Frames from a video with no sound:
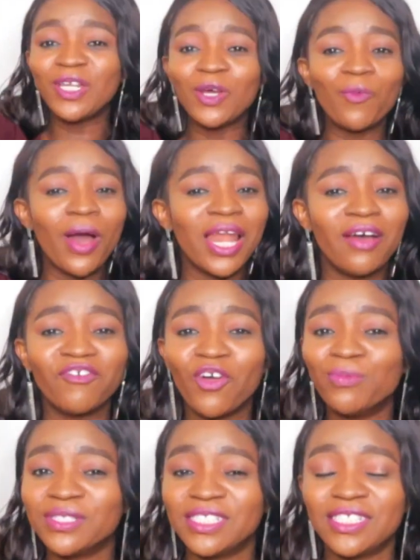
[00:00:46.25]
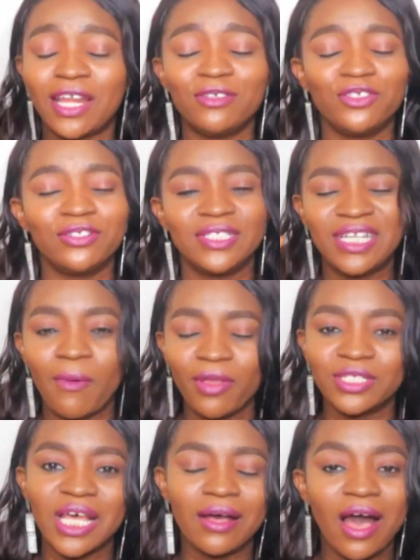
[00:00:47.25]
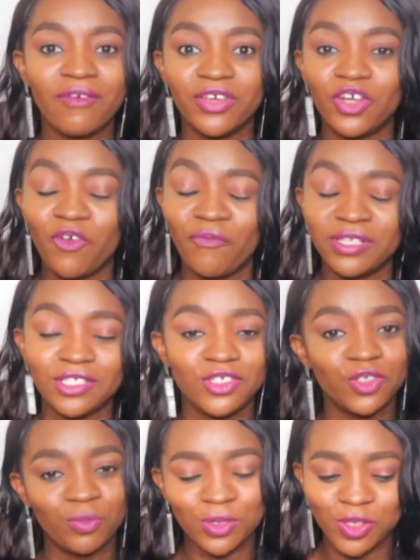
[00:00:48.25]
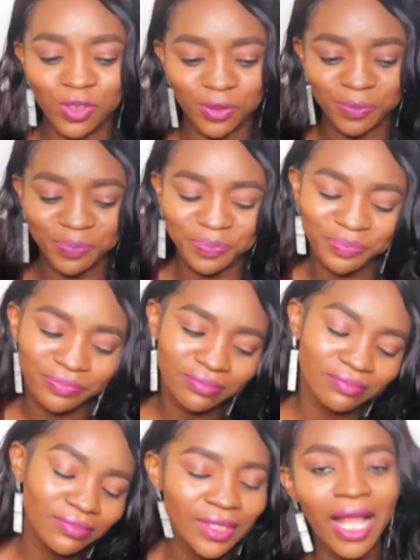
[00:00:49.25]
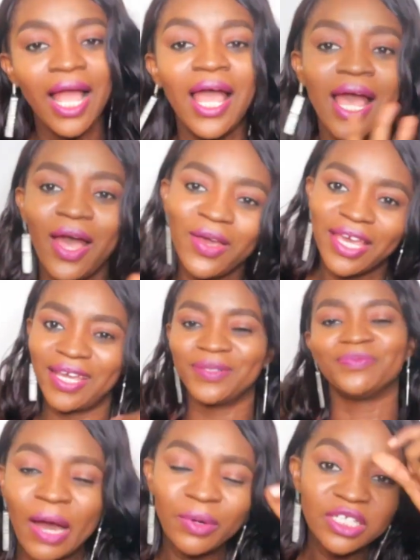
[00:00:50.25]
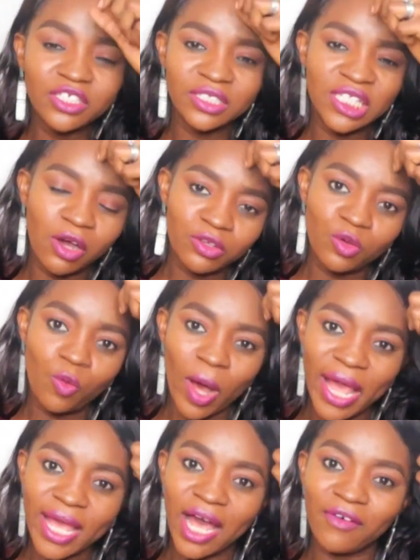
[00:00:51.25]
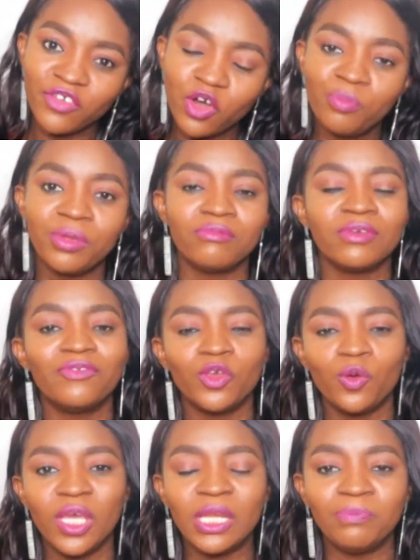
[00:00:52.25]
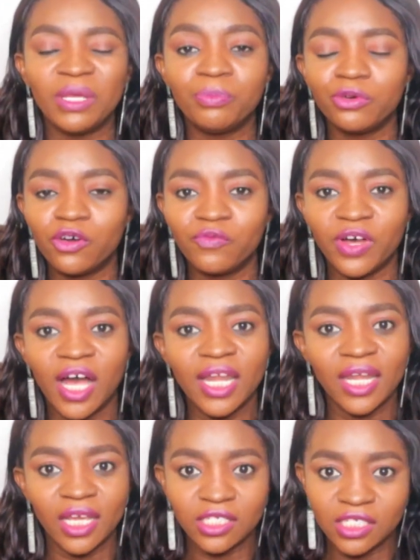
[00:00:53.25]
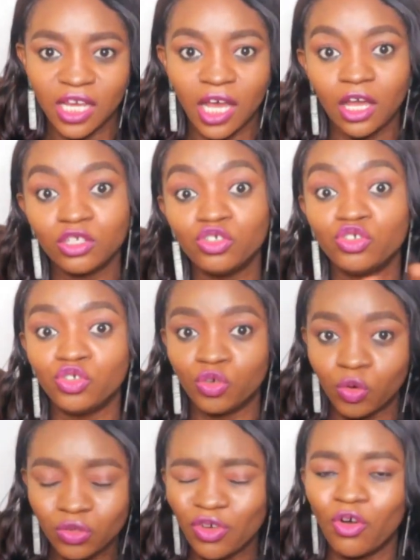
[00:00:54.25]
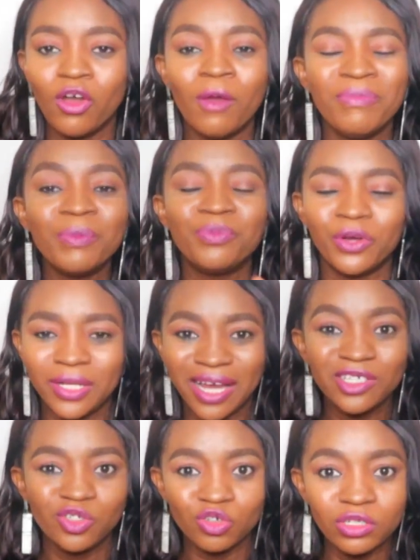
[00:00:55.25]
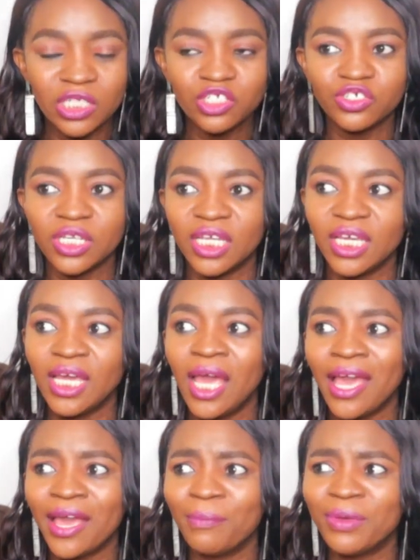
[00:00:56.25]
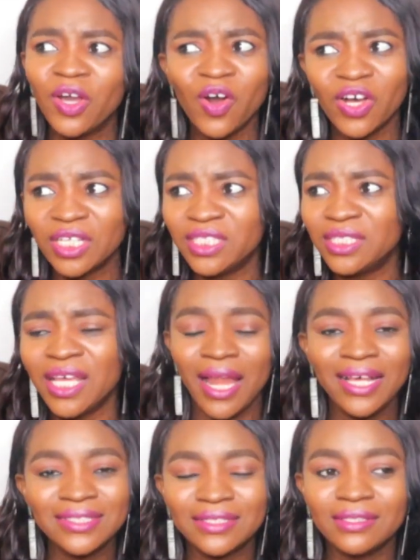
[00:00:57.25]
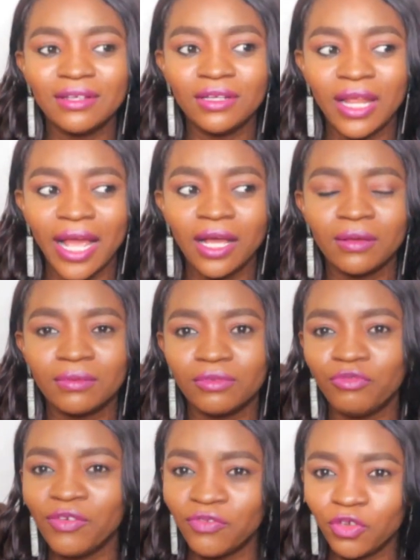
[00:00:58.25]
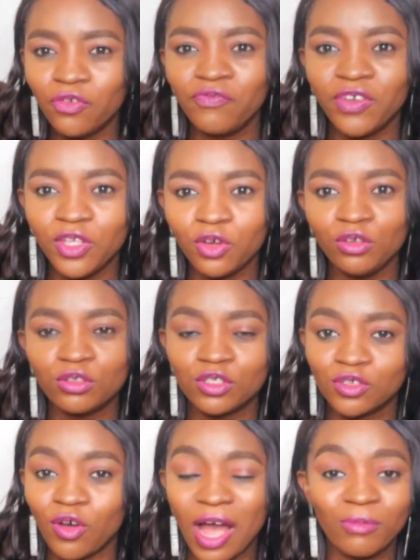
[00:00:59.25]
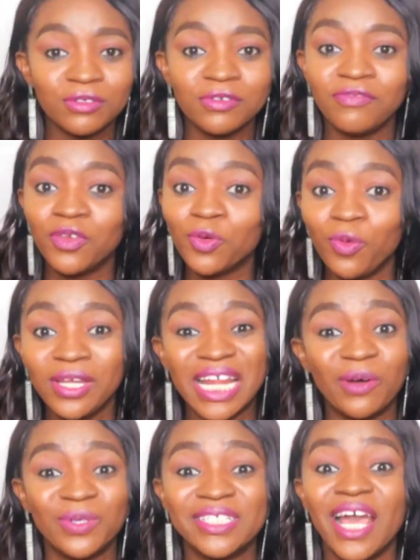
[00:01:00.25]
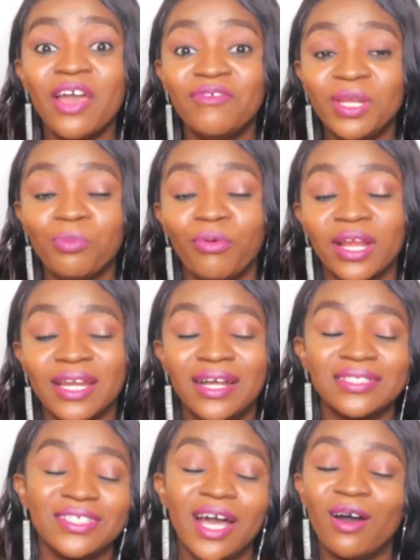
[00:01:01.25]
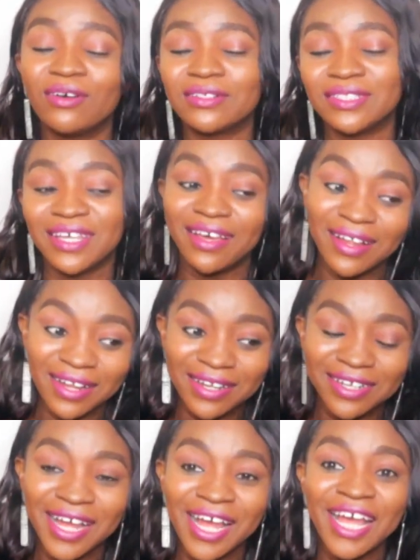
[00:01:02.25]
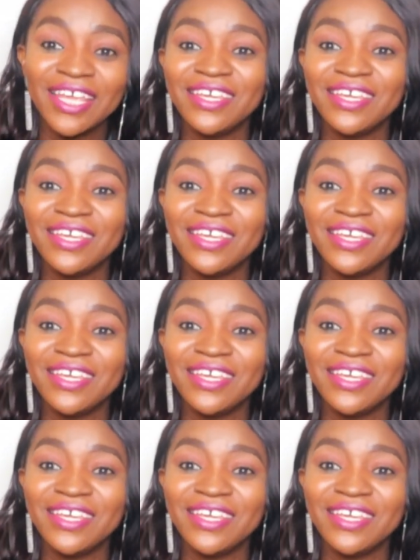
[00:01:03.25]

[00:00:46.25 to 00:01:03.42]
Been a while I've come to the channel to just sit down and just have a conversation with you. Okay, I want to just tell you why I've not been reviewing Big Brother Naija show. No, Big Brother show, literally. Because last, like, review video you saw, I was reviewing, I was heavily pregnant. Y'all could tell.